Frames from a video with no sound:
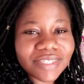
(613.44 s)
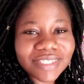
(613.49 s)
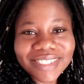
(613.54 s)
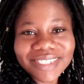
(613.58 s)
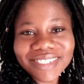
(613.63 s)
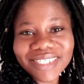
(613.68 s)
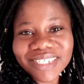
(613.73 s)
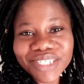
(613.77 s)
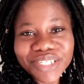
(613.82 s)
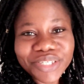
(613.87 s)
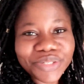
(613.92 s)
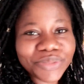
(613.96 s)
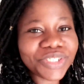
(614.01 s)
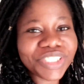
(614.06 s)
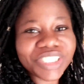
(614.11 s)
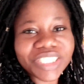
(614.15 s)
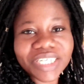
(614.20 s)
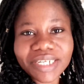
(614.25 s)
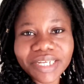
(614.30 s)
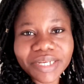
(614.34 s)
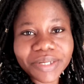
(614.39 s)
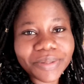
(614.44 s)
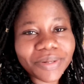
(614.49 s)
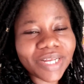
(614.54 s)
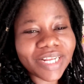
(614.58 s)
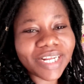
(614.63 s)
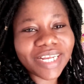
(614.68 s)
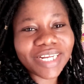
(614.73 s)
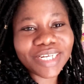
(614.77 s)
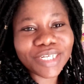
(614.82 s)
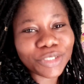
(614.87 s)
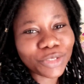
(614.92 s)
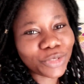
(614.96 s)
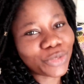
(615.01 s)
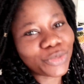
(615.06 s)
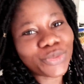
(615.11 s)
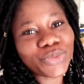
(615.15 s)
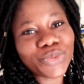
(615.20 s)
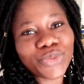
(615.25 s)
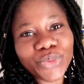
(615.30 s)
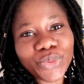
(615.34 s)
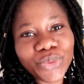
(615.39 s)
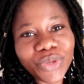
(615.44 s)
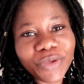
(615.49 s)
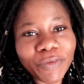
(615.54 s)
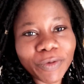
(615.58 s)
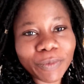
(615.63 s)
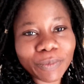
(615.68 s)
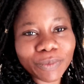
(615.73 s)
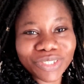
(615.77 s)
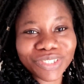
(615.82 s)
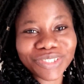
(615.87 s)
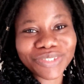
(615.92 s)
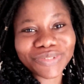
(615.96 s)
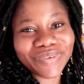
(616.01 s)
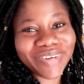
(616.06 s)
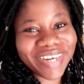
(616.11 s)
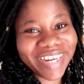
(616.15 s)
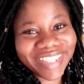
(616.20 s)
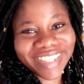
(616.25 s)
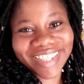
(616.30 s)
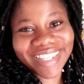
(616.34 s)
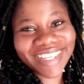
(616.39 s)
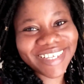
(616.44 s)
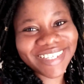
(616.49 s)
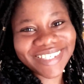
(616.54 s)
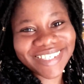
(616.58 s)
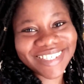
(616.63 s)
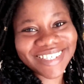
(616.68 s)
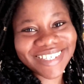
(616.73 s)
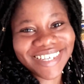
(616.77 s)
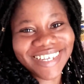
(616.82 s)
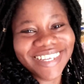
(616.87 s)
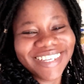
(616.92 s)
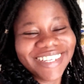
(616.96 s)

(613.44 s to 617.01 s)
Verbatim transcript: this is a new channel and i need to know if i'm doing the right things